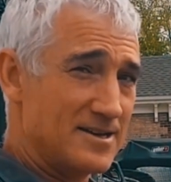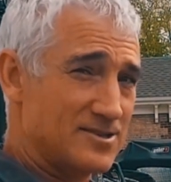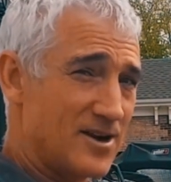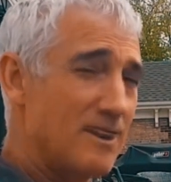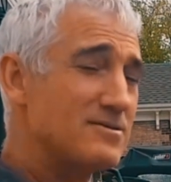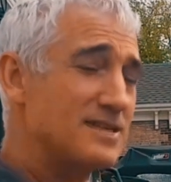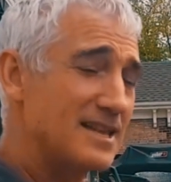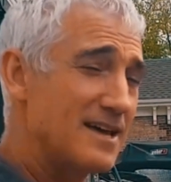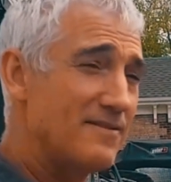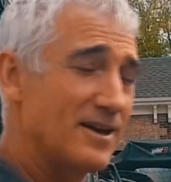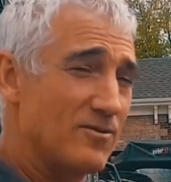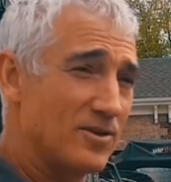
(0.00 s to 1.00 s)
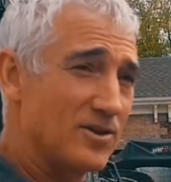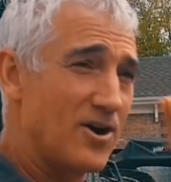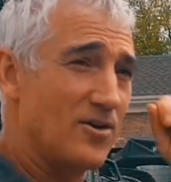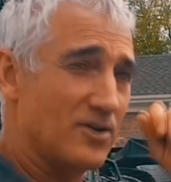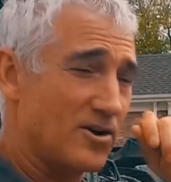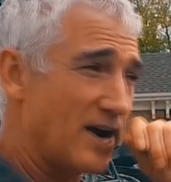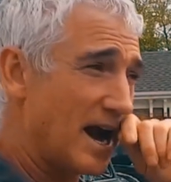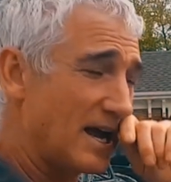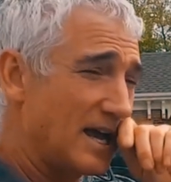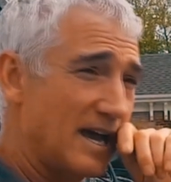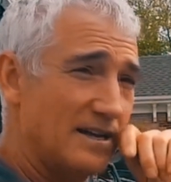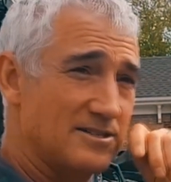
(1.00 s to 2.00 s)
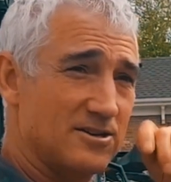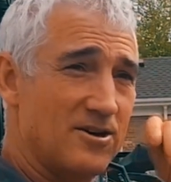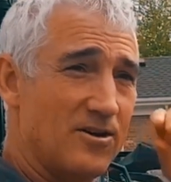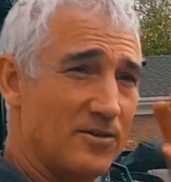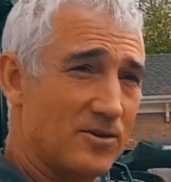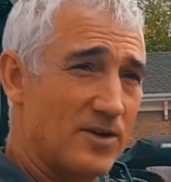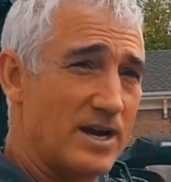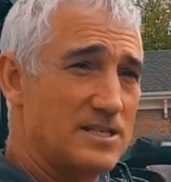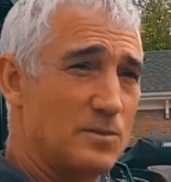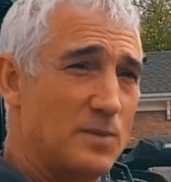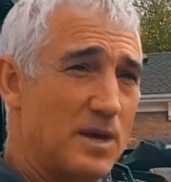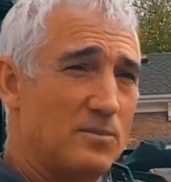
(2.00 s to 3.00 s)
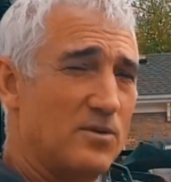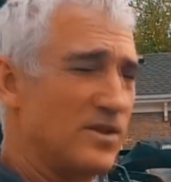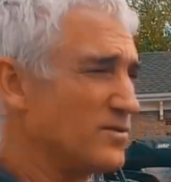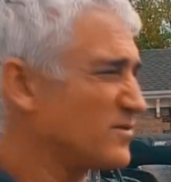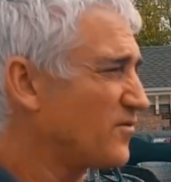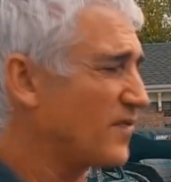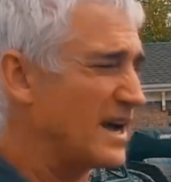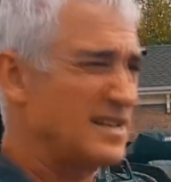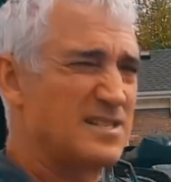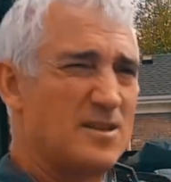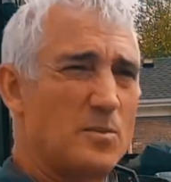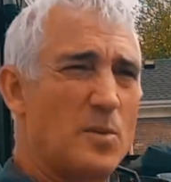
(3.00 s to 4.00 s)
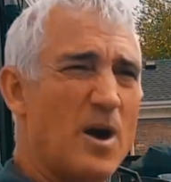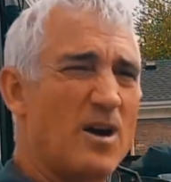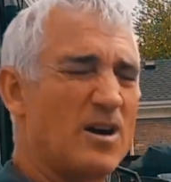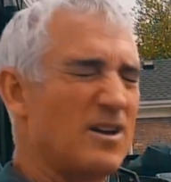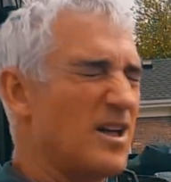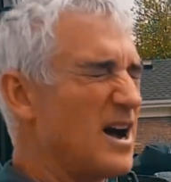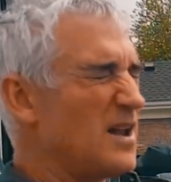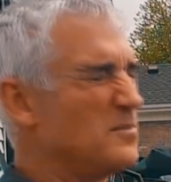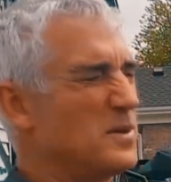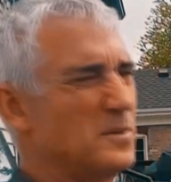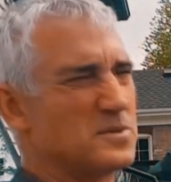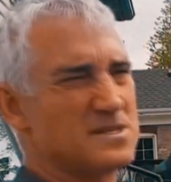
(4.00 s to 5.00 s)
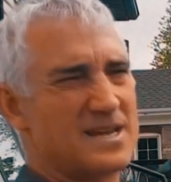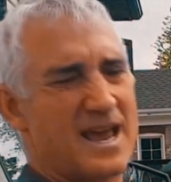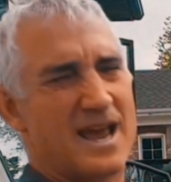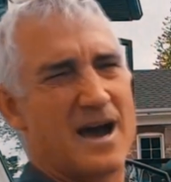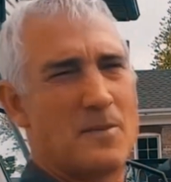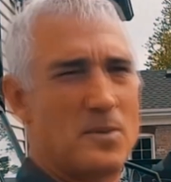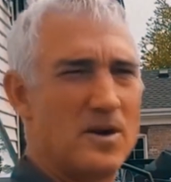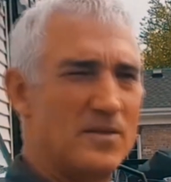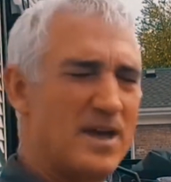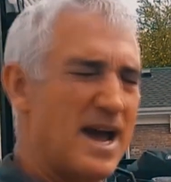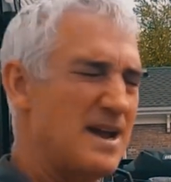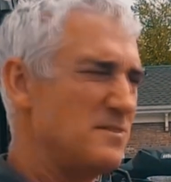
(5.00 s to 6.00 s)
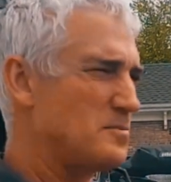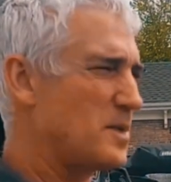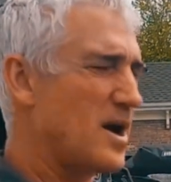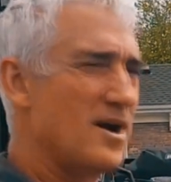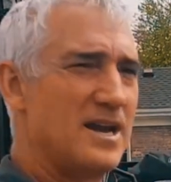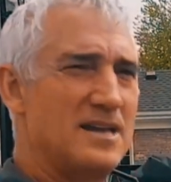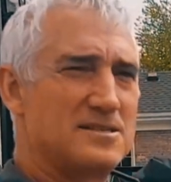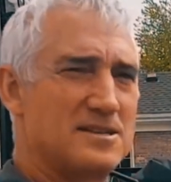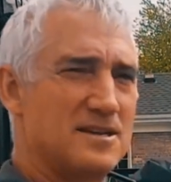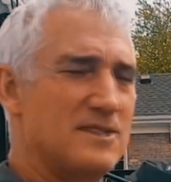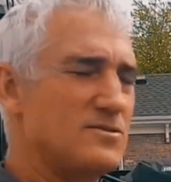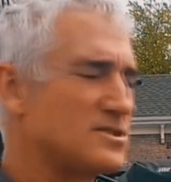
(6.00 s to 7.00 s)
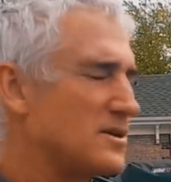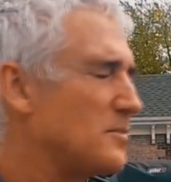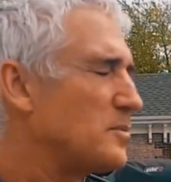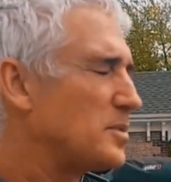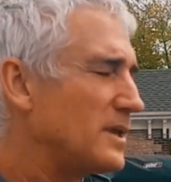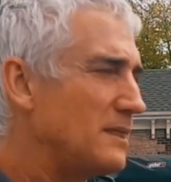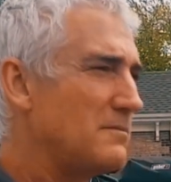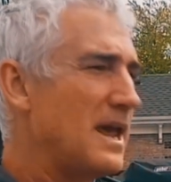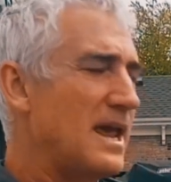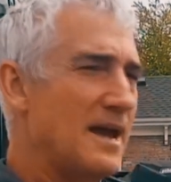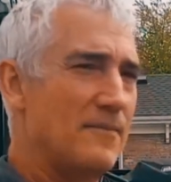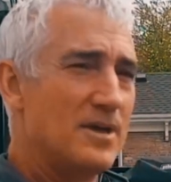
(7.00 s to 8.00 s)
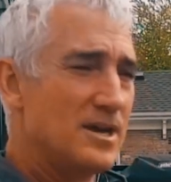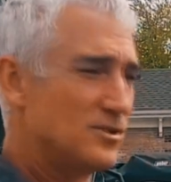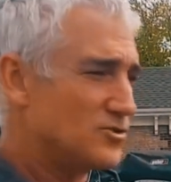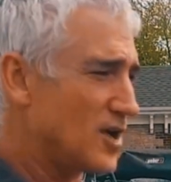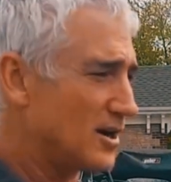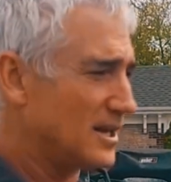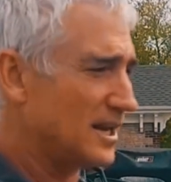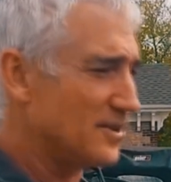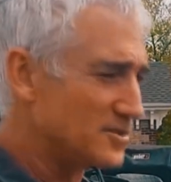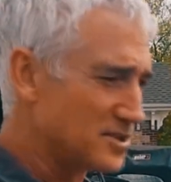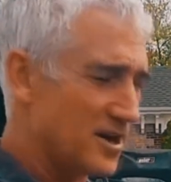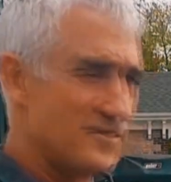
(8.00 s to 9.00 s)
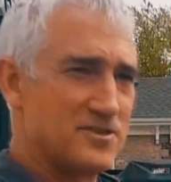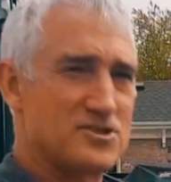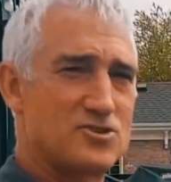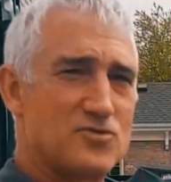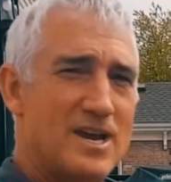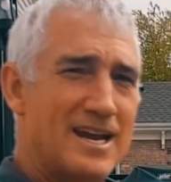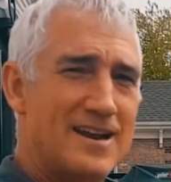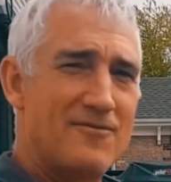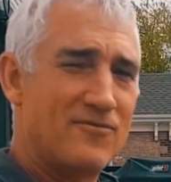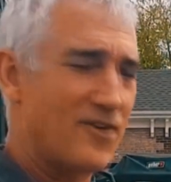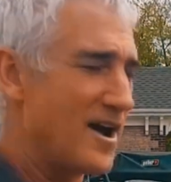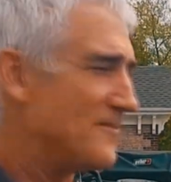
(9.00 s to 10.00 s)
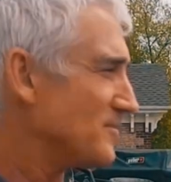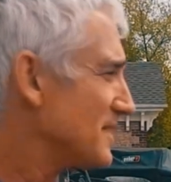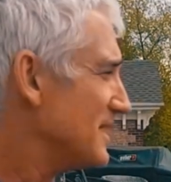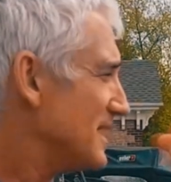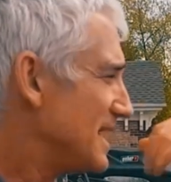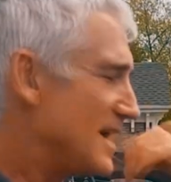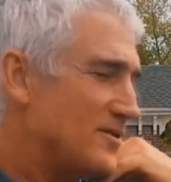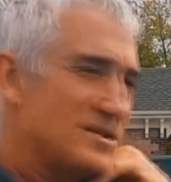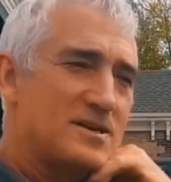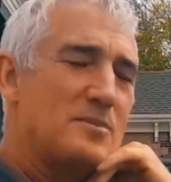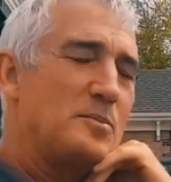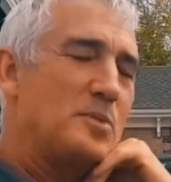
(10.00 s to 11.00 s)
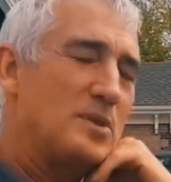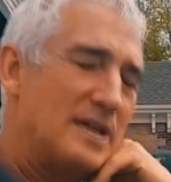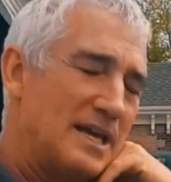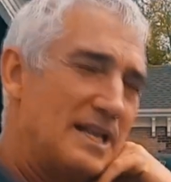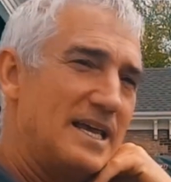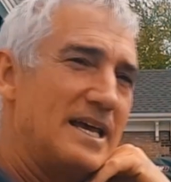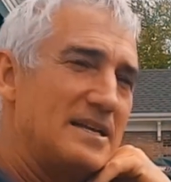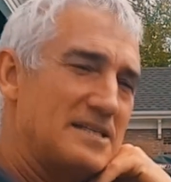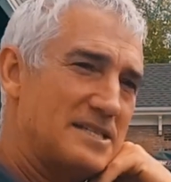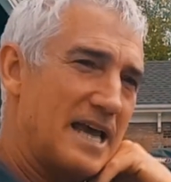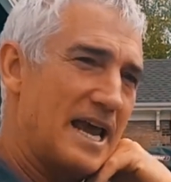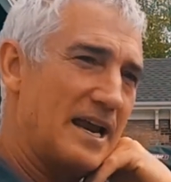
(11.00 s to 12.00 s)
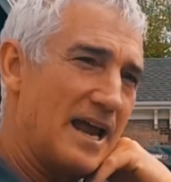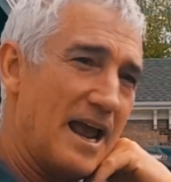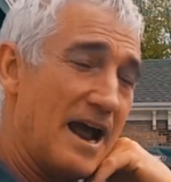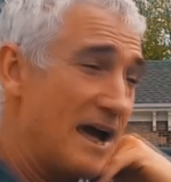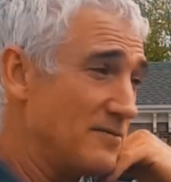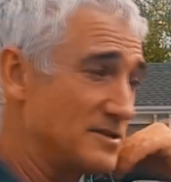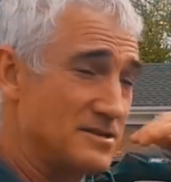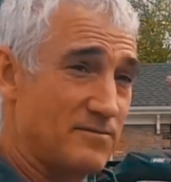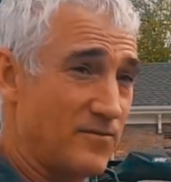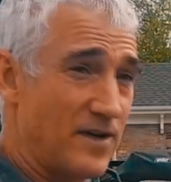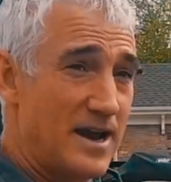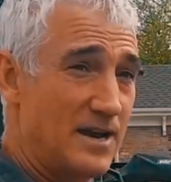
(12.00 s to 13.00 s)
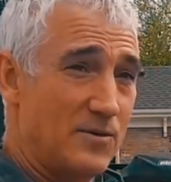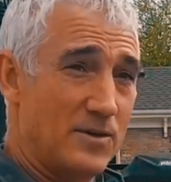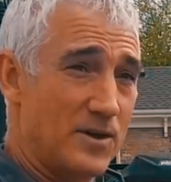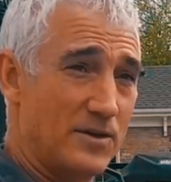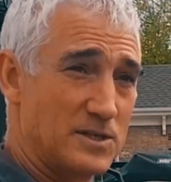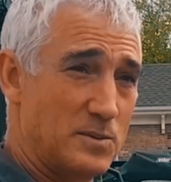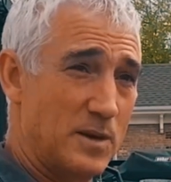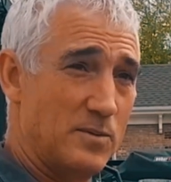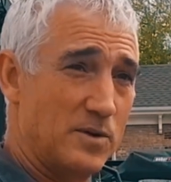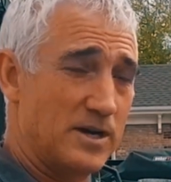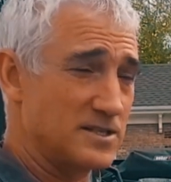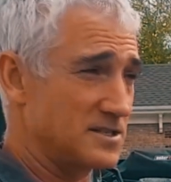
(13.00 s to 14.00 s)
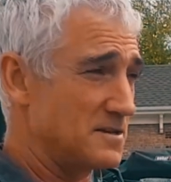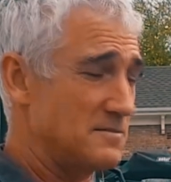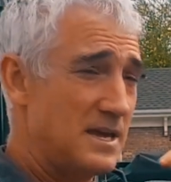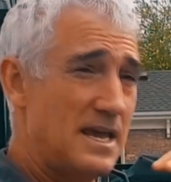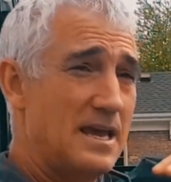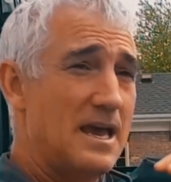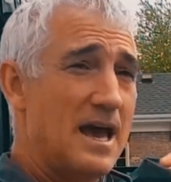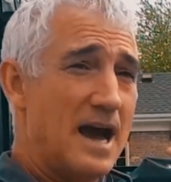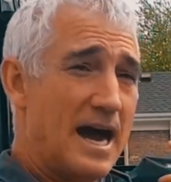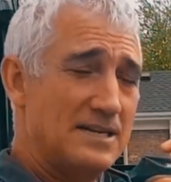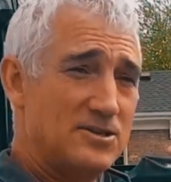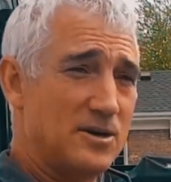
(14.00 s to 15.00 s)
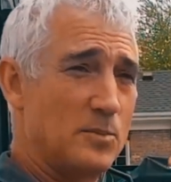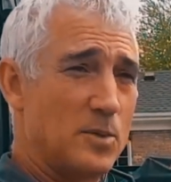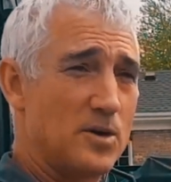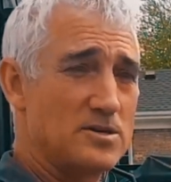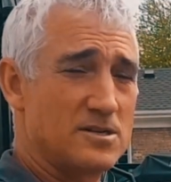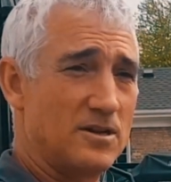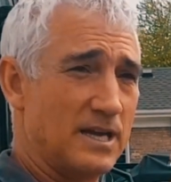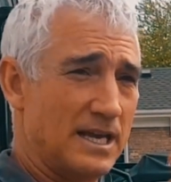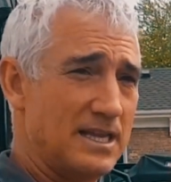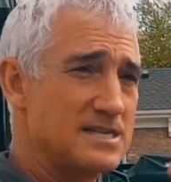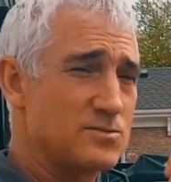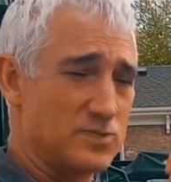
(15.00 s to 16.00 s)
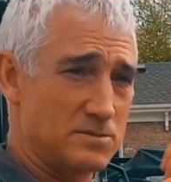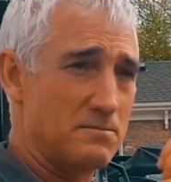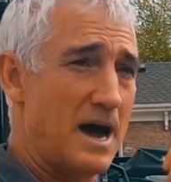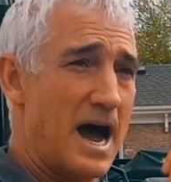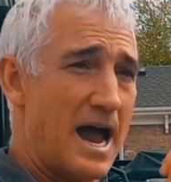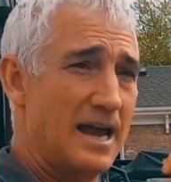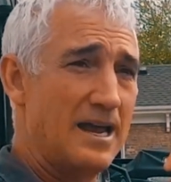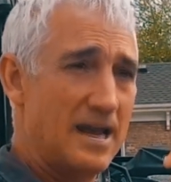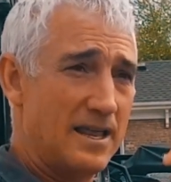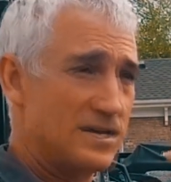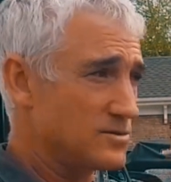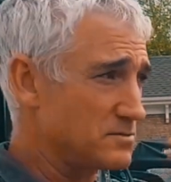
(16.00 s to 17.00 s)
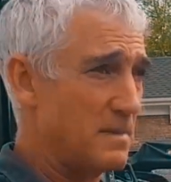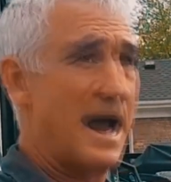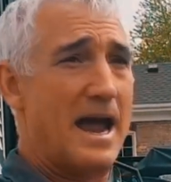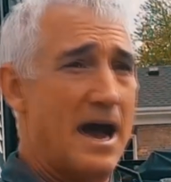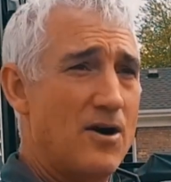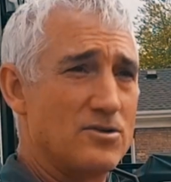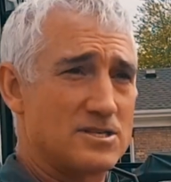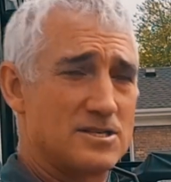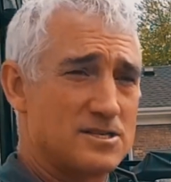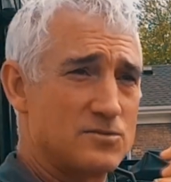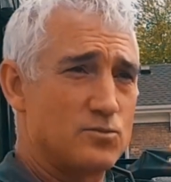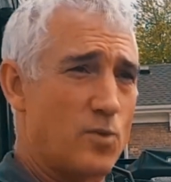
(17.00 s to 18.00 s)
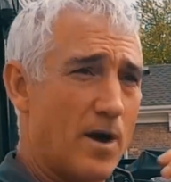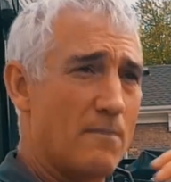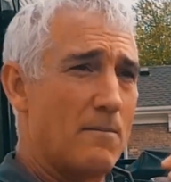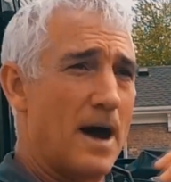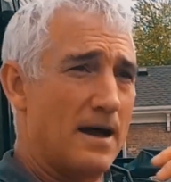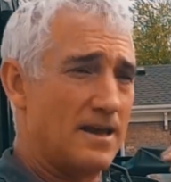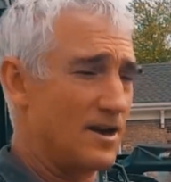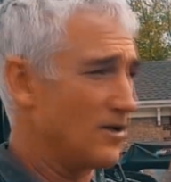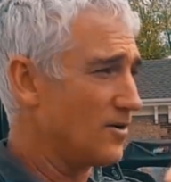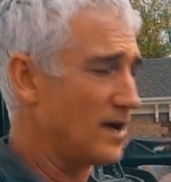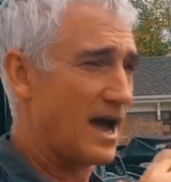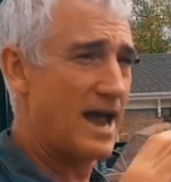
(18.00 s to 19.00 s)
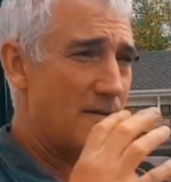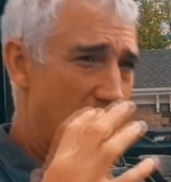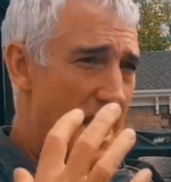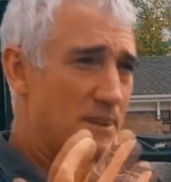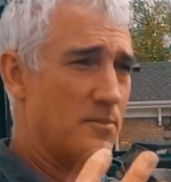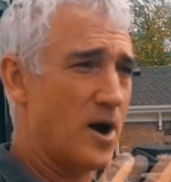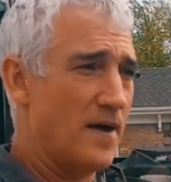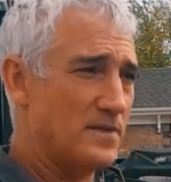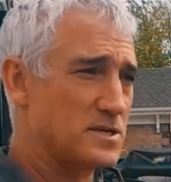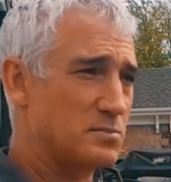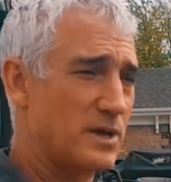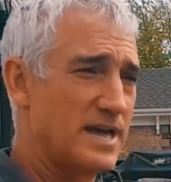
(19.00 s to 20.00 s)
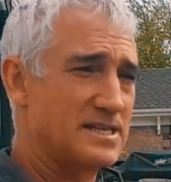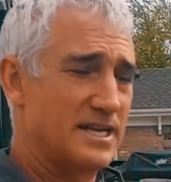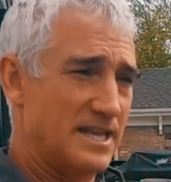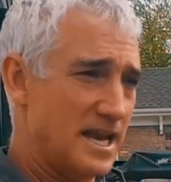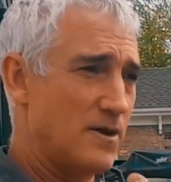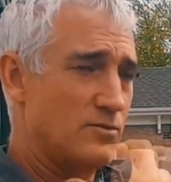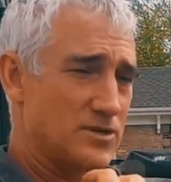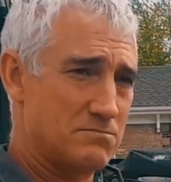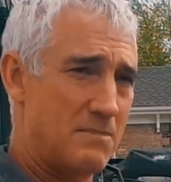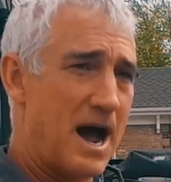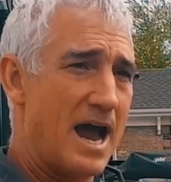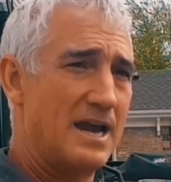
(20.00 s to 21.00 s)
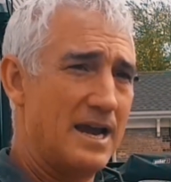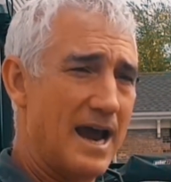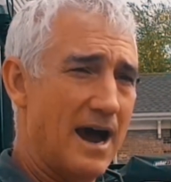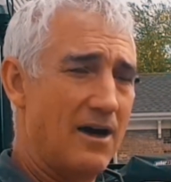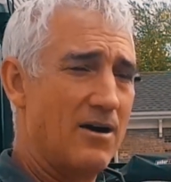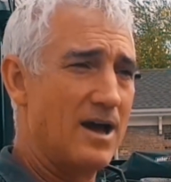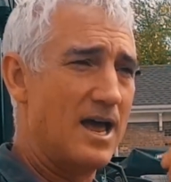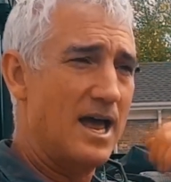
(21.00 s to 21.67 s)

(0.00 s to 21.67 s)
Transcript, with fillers: So I was living with all the crackheads and all the crazy people. There was fights in the parking lot and people staying up all night and parties, and it was complete mayhem. Drug dealers on the street in front. It was completely insane, and I was fighting with all these people because to me, I took it personal. Like this was my, this was my house. This is where, you know, I bought this place, and it was mine now.